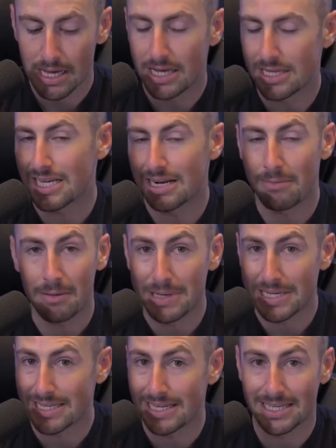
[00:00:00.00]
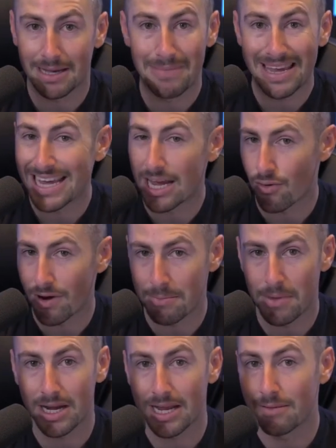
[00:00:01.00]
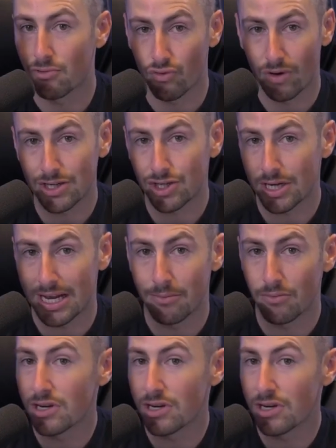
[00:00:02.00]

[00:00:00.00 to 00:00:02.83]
inside of my business. I'm making great money. I'm crushing it. I'm